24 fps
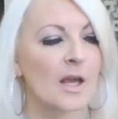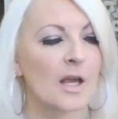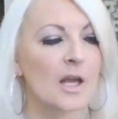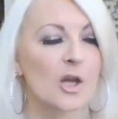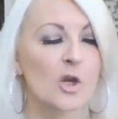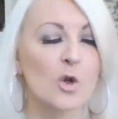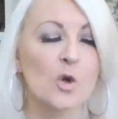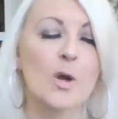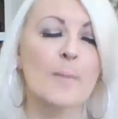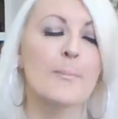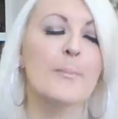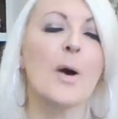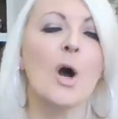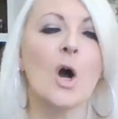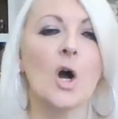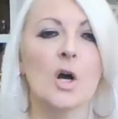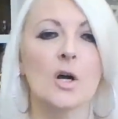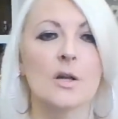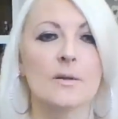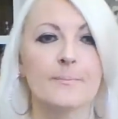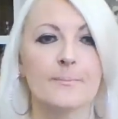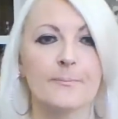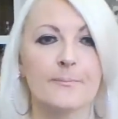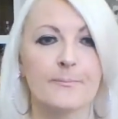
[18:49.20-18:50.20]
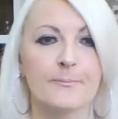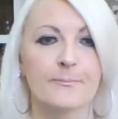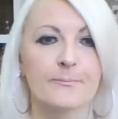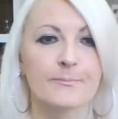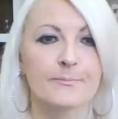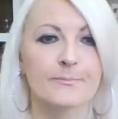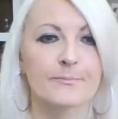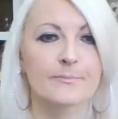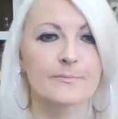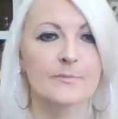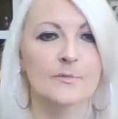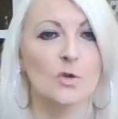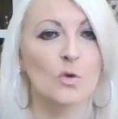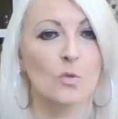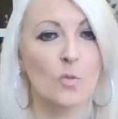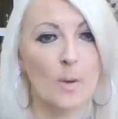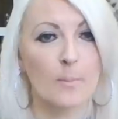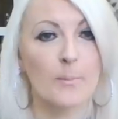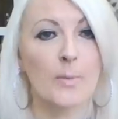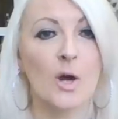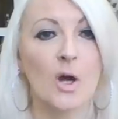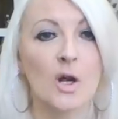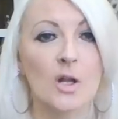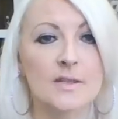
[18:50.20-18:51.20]
Look at Paul Look
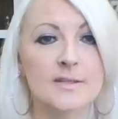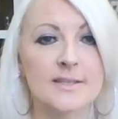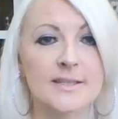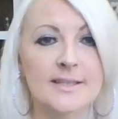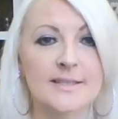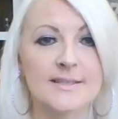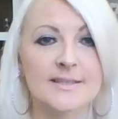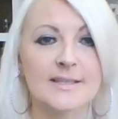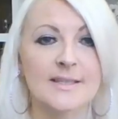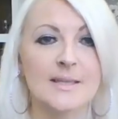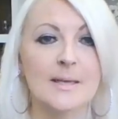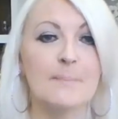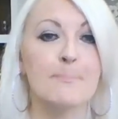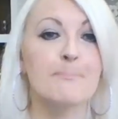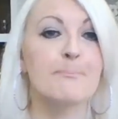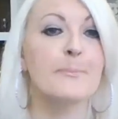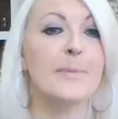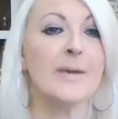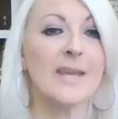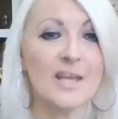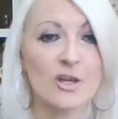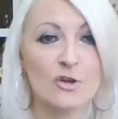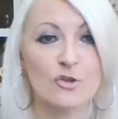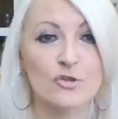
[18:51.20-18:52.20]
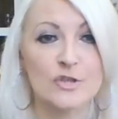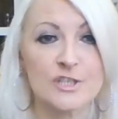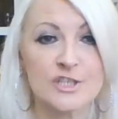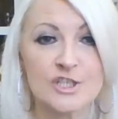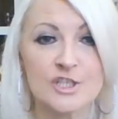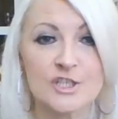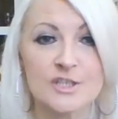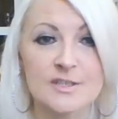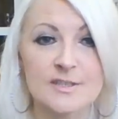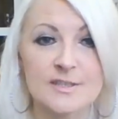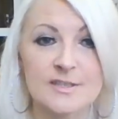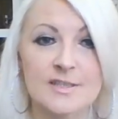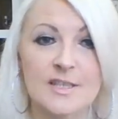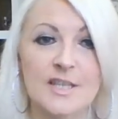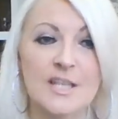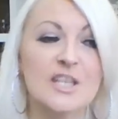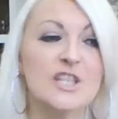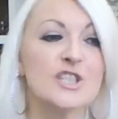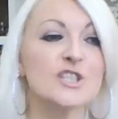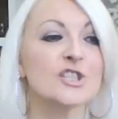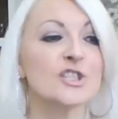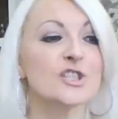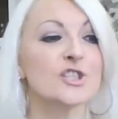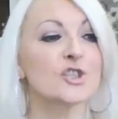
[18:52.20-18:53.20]
what Paul did. He beat Christians.
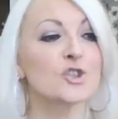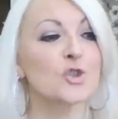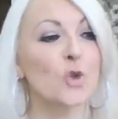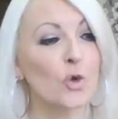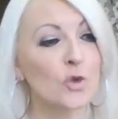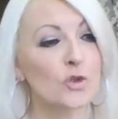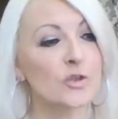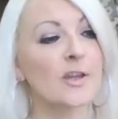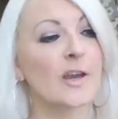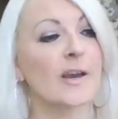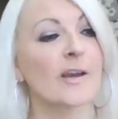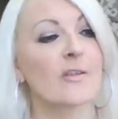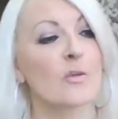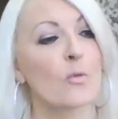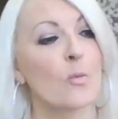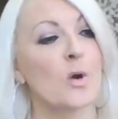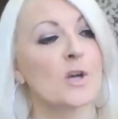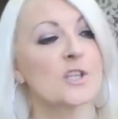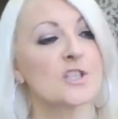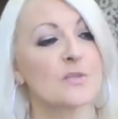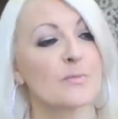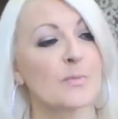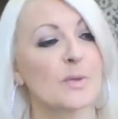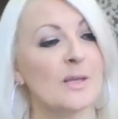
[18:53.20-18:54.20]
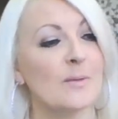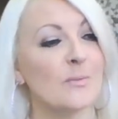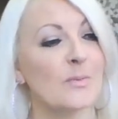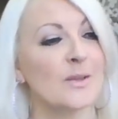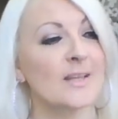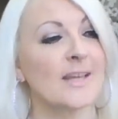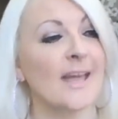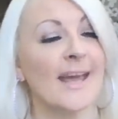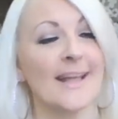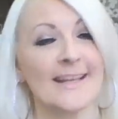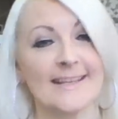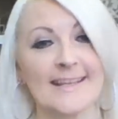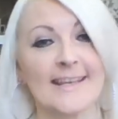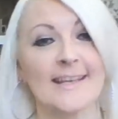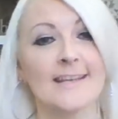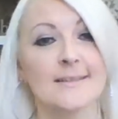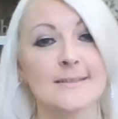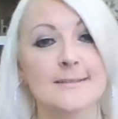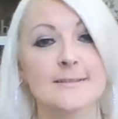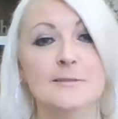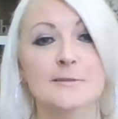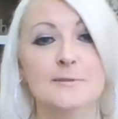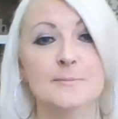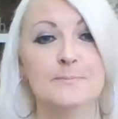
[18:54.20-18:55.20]
He stood there and watched people getting
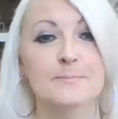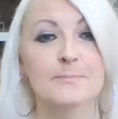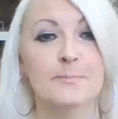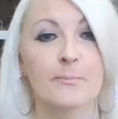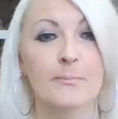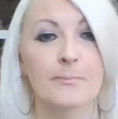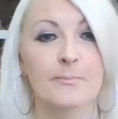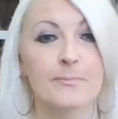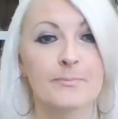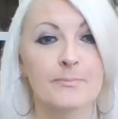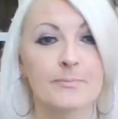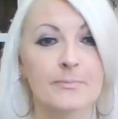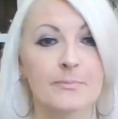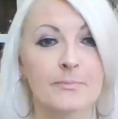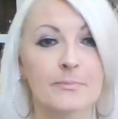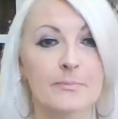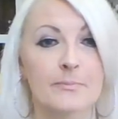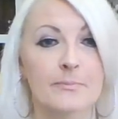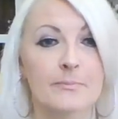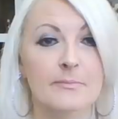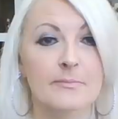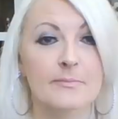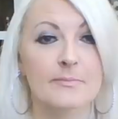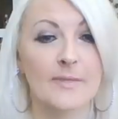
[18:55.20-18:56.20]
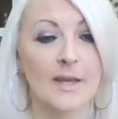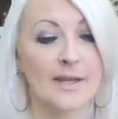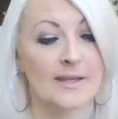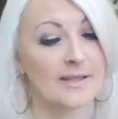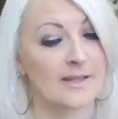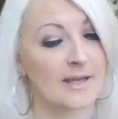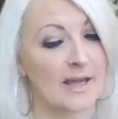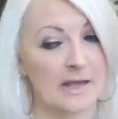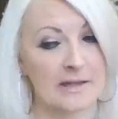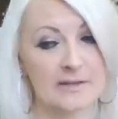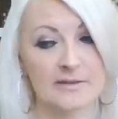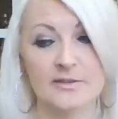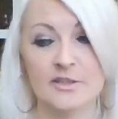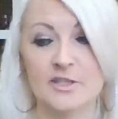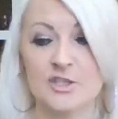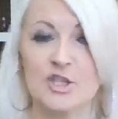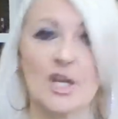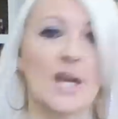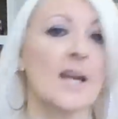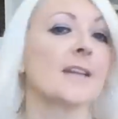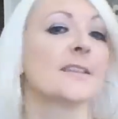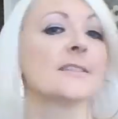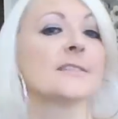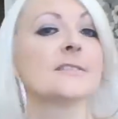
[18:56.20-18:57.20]
killed. He held their
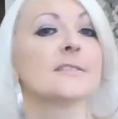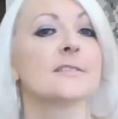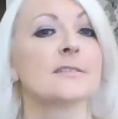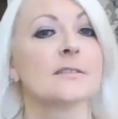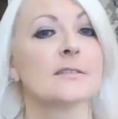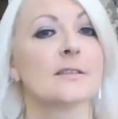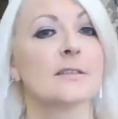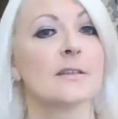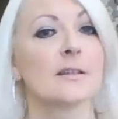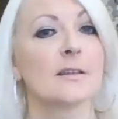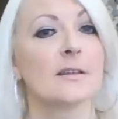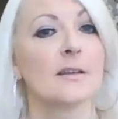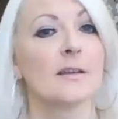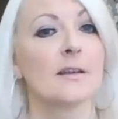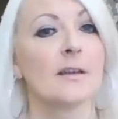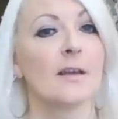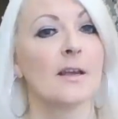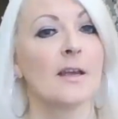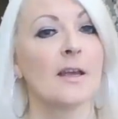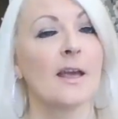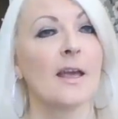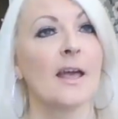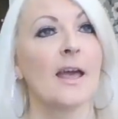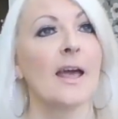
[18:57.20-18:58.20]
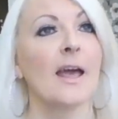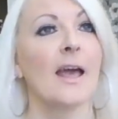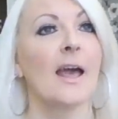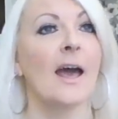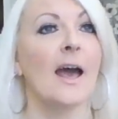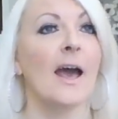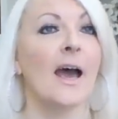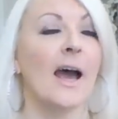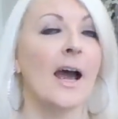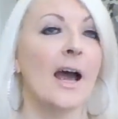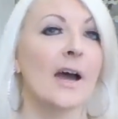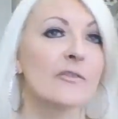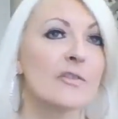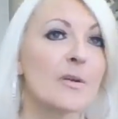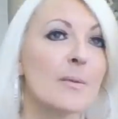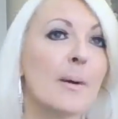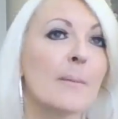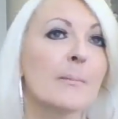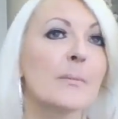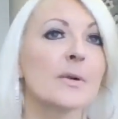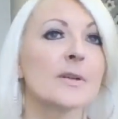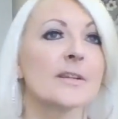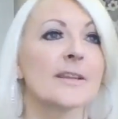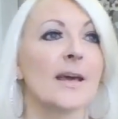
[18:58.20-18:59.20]
jackets. And
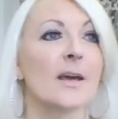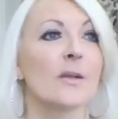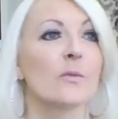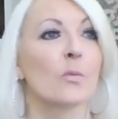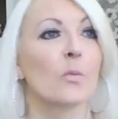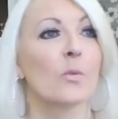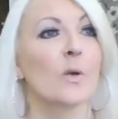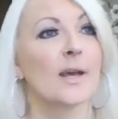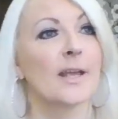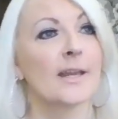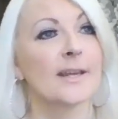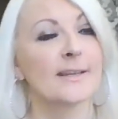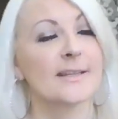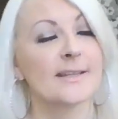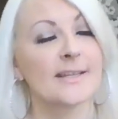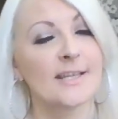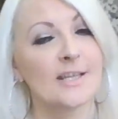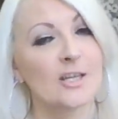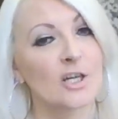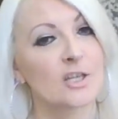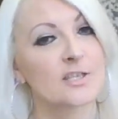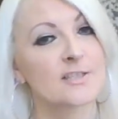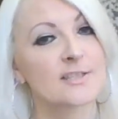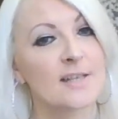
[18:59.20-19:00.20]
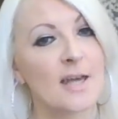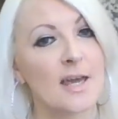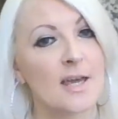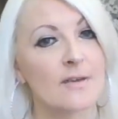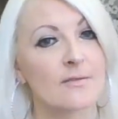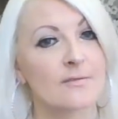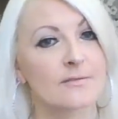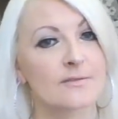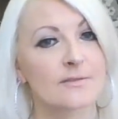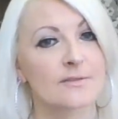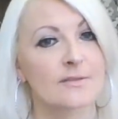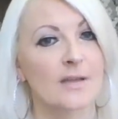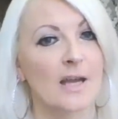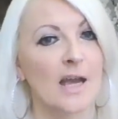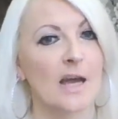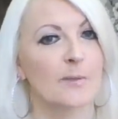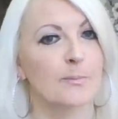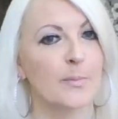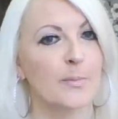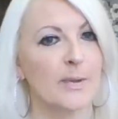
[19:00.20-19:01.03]
remember then when he got saved and